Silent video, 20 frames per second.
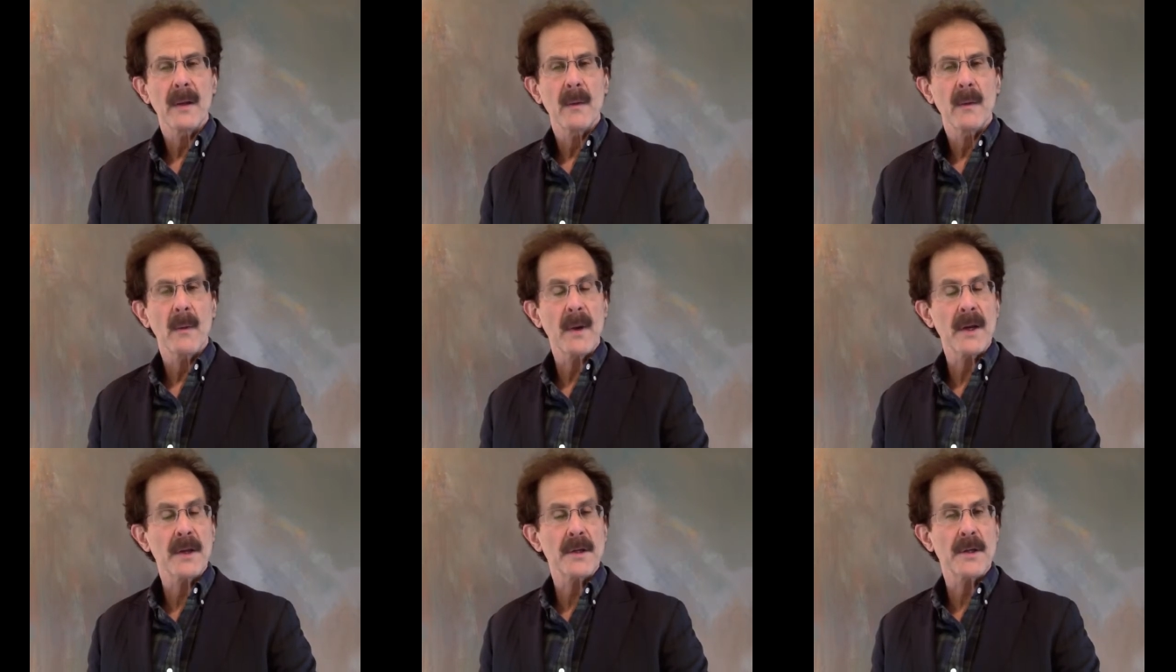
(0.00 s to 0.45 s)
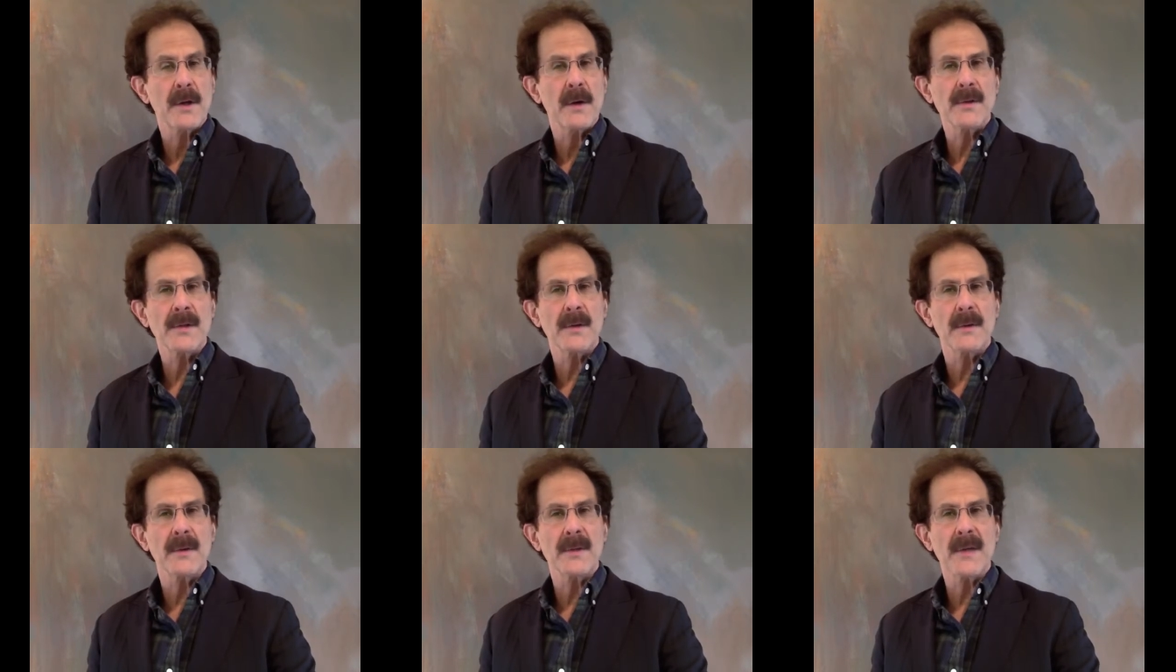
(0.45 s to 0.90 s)
What it
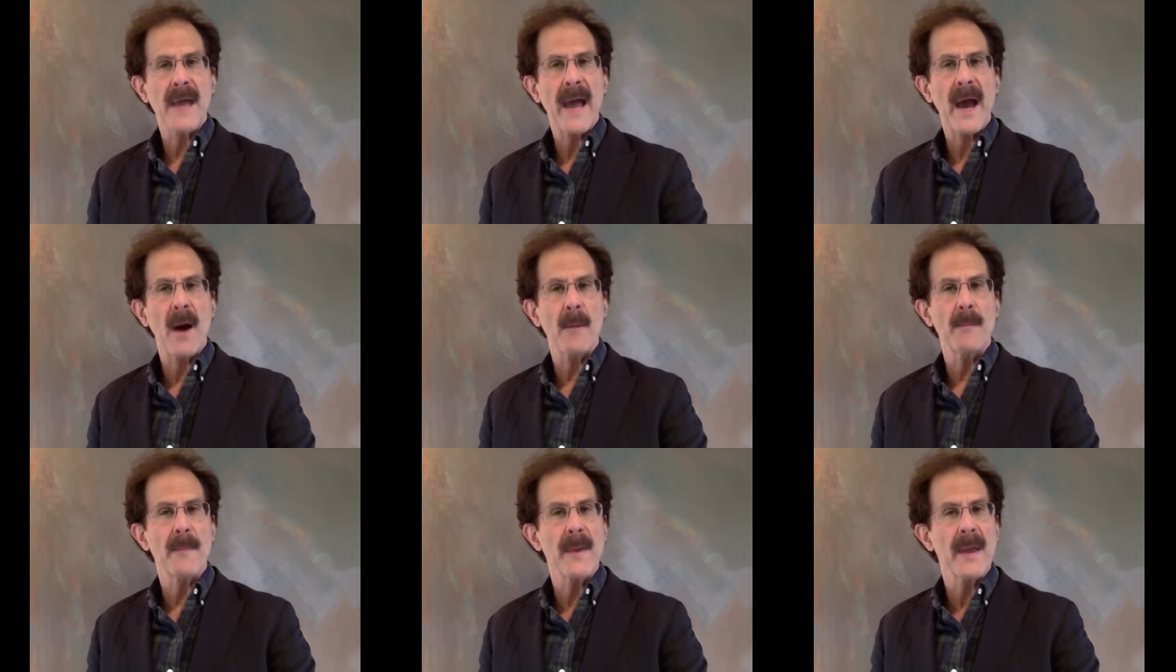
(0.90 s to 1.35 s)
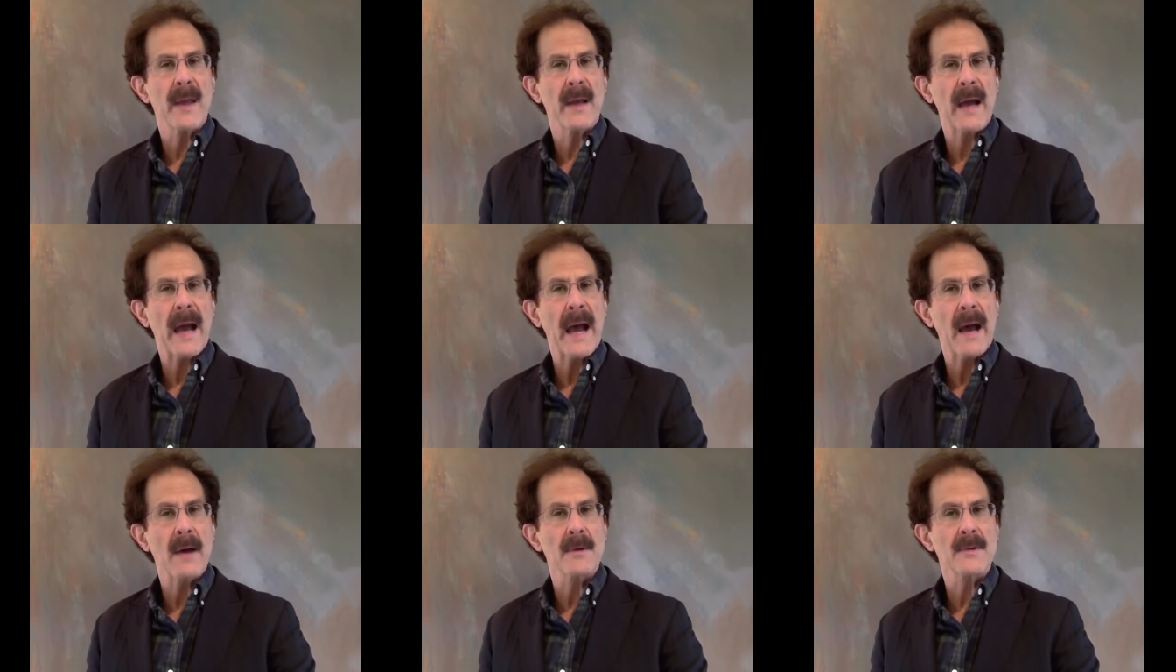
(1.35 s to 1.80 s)
shows you is how
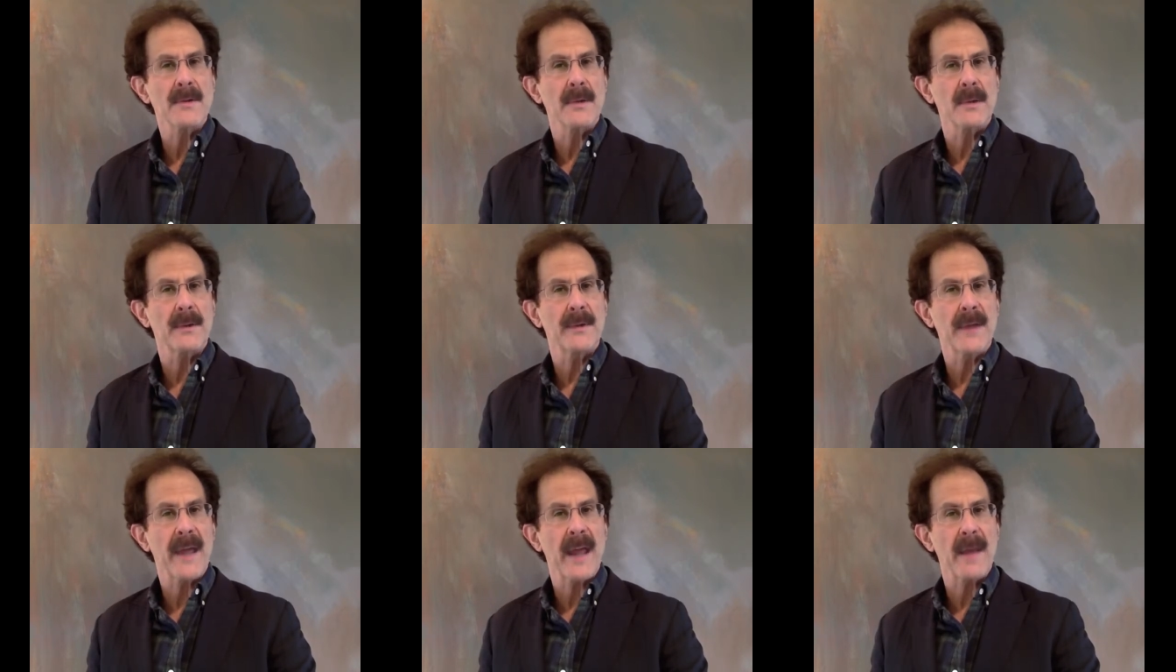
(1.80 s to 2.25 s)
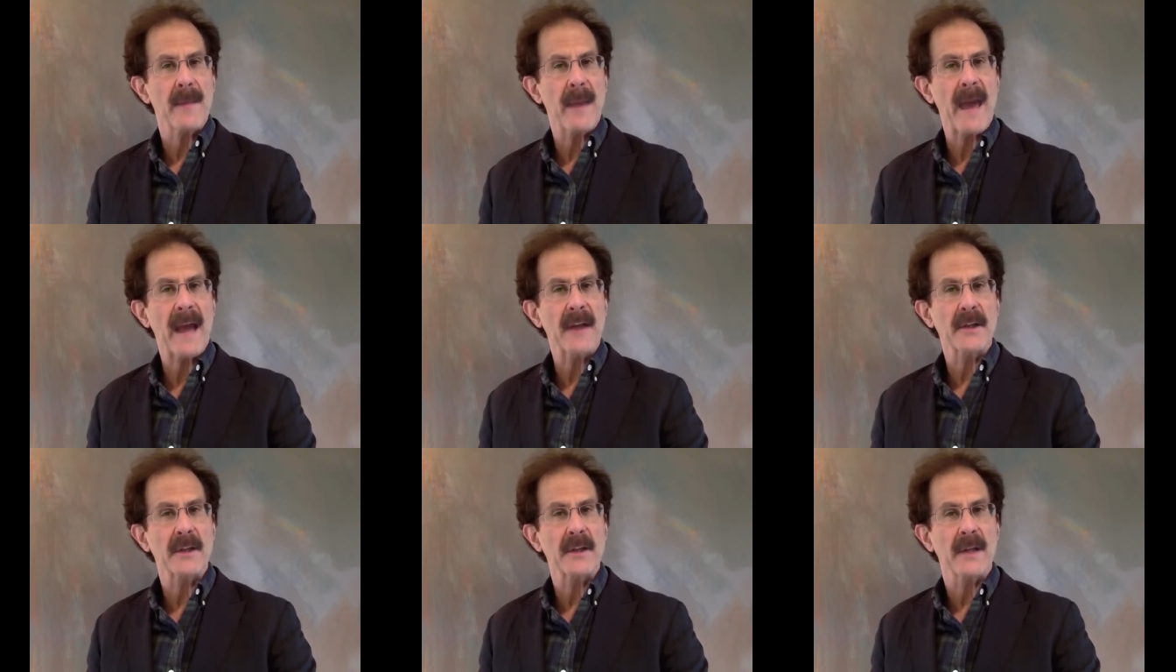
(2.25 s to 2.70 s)
being a household name
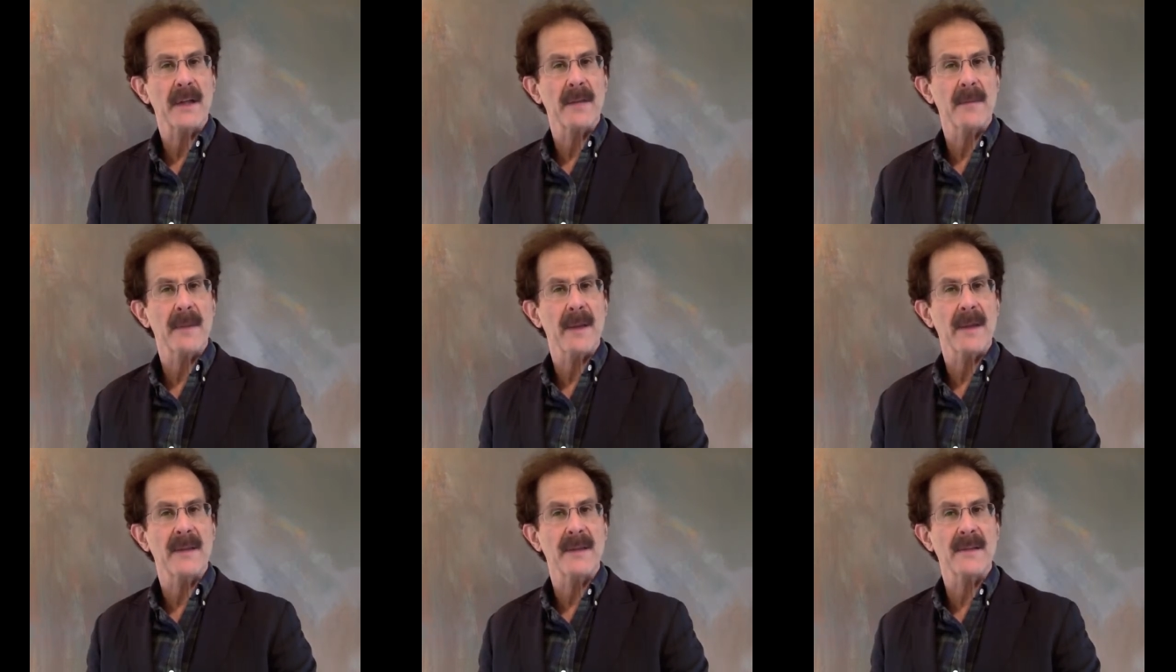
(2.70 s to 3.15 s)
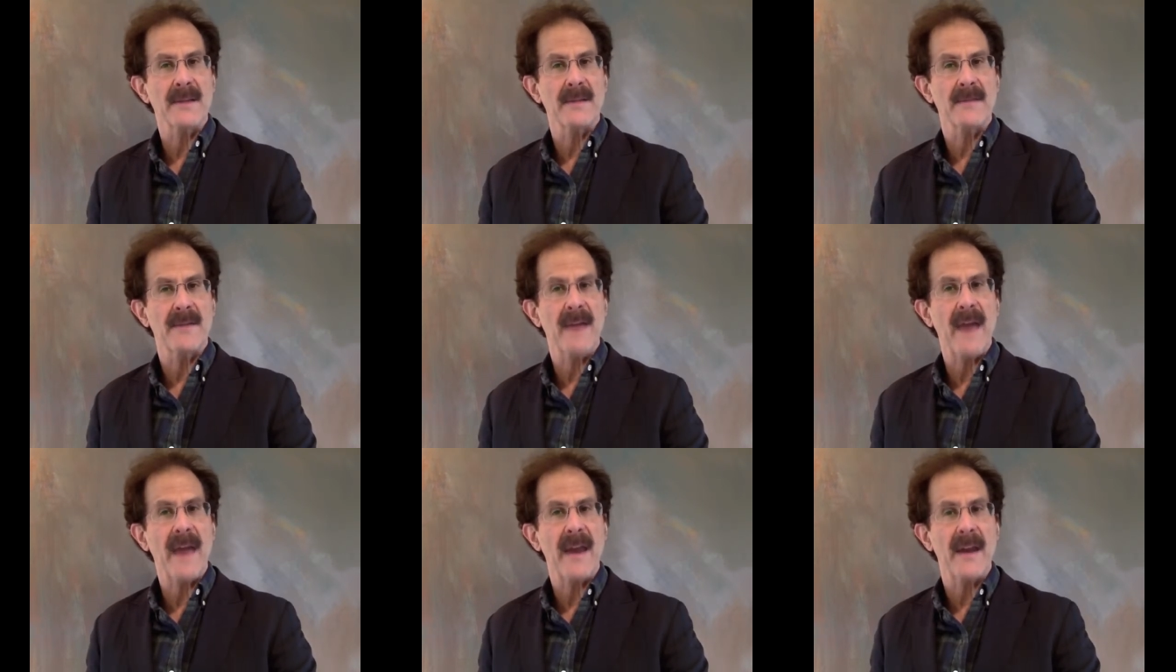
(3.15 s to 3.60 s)
actually can be a
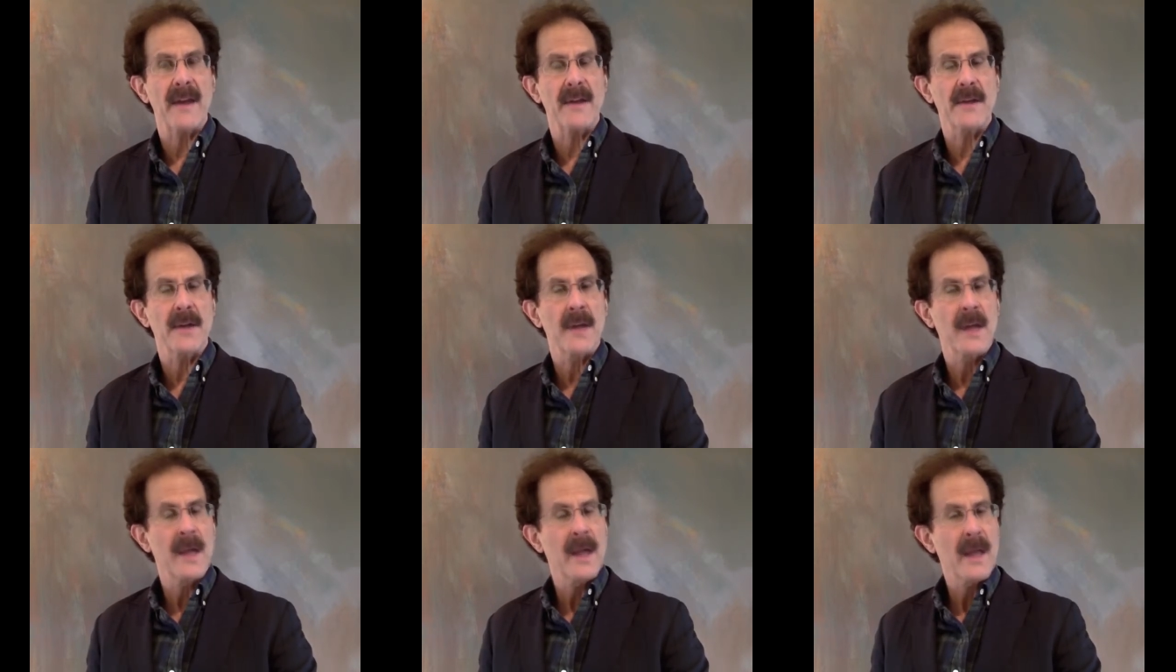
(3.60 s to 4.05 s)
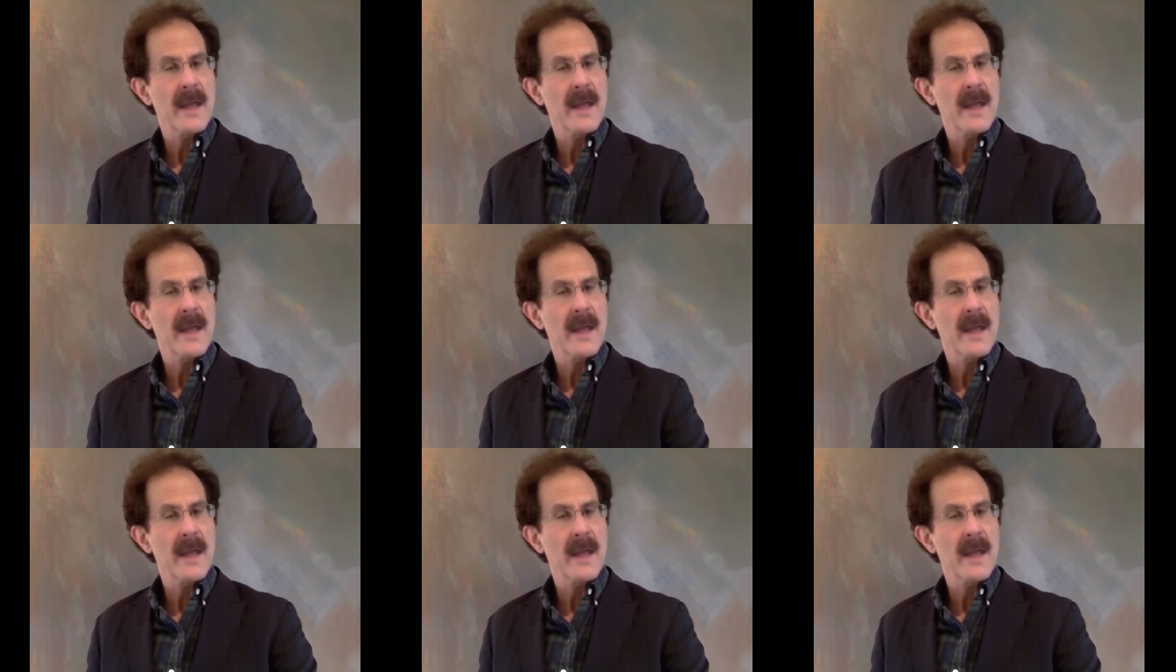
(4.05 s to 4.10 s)
disadvantage